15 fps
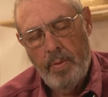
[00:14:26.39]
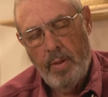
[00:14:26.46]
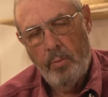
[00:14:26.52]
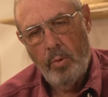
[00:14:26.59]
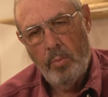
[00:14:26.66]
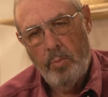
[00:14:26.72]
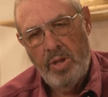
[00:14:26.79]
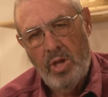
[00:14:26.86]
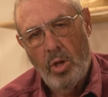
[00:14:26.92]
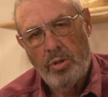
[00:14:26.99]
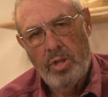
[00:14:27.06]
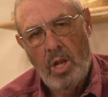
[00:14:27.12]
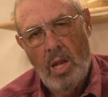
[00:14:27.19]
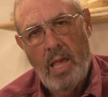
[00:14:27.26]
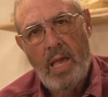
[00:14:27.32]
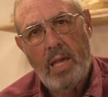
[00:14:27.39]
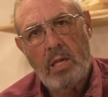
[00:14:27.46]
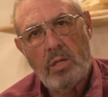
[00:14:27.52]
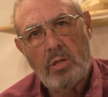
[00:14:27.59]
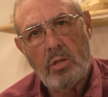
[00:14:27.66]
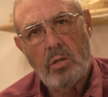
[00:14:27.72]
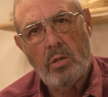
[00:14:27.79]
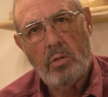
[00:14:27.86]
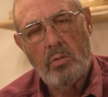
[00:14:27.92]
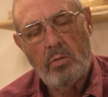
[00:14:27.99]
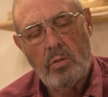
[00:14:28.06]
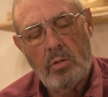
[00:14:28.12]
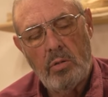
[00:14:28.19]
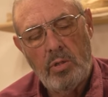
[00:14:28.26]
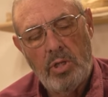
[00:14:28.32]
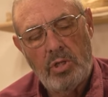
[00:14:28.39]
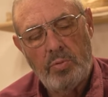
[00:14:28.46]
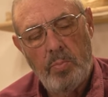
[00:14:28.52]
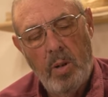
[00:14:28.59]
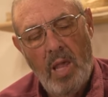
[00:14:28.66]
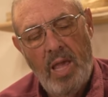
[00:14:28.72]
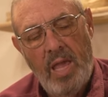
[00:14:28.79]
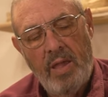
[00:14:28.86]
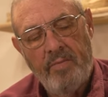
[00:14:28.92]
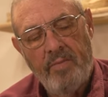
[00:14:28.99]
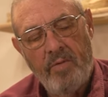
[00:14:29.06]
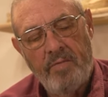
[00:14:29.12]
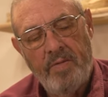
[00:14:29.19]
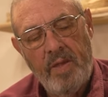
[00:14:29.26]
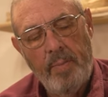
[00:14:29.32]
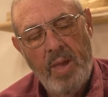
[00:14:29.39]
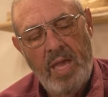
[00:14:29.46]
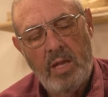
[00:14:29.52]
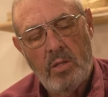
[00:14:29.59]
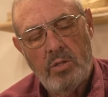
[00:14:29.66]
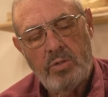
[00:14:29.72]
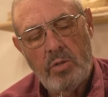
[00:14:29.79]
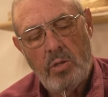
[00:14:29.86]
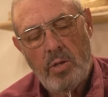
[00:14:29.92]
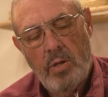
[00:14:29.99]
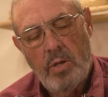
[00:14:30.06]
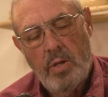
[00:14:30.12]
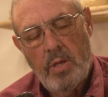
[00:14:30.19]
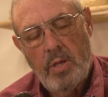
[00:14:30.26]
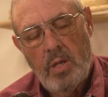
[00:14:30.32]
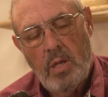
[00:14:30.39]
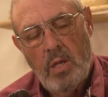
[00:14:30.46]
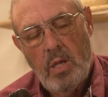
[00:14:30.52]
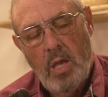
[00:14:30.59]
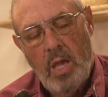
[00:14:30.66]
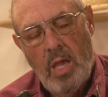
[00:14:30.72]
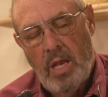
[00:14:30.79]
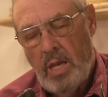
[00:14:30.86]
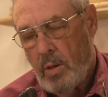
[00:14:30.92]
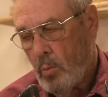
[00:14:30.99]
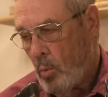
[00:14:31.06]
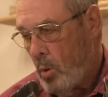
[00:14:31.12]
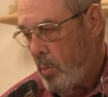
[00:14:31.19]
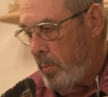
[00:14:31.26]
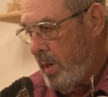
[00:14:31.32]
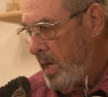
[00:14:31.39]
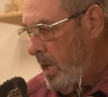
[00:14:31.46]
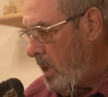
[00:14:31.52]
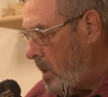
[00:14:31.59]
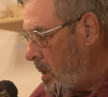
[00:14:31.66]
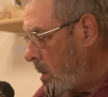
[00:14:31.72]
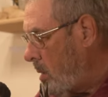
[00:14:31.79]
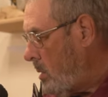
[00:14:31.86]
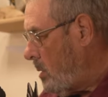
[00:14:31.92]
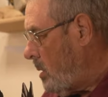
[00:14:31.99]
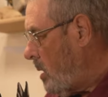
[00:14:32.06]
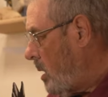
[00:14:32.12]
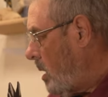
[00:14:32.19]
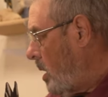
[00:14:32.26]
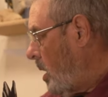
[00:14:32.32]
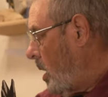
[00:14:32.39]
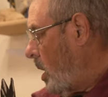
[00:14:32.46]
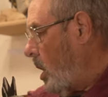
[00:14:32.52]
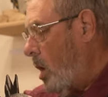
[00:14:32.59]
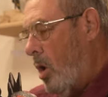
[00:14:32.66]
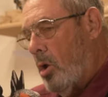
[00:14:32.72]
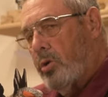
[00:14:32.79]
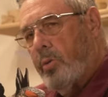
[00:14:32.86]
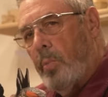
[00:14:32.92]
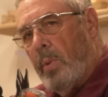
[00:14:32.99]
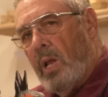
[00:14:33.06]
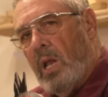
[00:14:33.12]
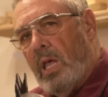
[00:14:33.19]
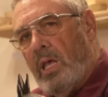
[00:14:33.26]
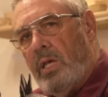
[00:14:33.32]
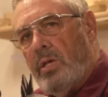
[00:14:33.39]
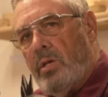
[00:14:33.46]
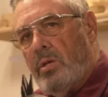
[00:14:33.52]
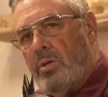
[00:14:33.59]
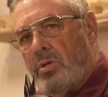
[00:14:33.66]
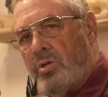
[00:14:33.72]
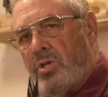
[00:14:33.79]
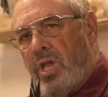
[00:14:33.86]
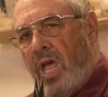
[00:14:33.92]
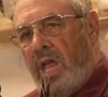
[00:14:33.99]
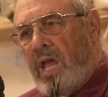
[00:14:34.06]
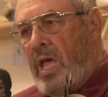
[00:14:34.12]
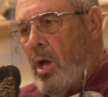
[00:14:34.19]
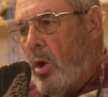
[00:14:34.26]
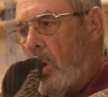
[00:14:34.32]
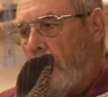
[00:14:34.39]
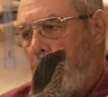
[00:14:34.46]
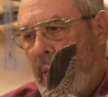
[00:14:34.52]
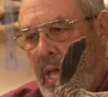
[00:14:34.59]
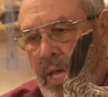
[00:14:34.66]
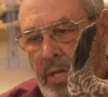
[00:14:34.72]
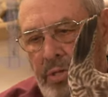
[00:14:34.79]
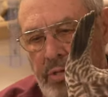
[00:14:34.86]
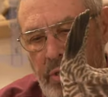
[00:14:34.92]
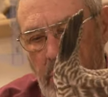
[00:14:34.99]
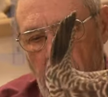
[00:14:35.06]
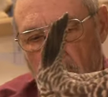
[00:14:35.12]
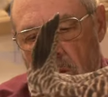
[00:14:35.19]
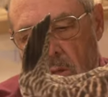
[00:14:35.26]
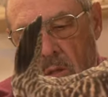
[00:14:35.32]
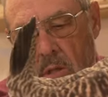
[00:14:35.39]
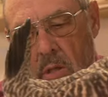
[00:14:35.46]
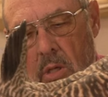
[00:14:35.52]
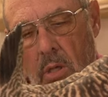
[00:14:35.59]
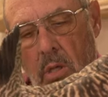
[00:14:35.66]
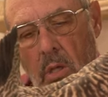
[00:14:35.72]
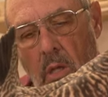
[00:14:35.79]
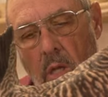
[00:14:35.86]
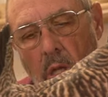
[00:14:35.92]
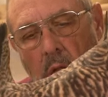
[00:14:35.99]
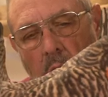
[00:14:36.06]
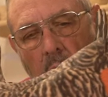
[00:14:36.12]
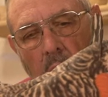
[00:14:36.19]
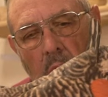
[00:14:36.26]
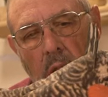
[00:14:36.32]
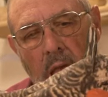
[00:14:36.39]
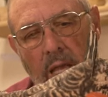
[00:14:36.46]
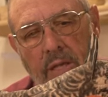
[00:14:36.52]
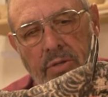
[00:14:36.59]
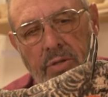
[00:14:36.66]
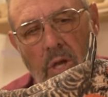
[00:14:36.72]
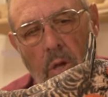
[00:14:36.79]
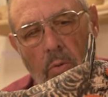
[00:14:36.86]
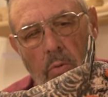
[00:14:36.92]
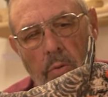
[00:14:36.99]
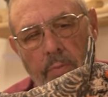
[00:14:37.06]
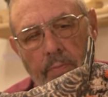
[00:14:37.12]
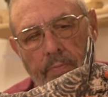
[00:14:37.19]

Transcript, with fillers: It would be on the lek displaying for females and it will be ultimately standing on a base like so.